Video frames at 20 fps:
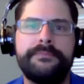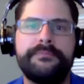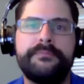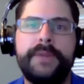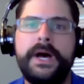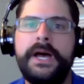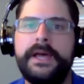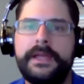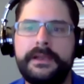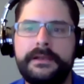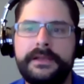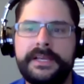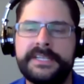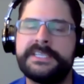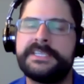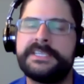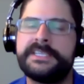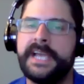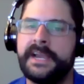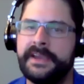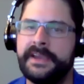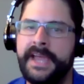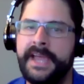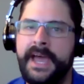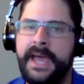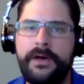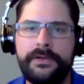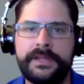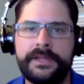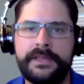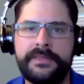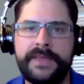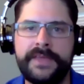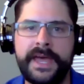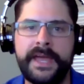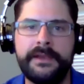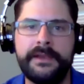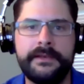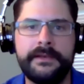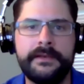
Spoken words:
But it's a technicality that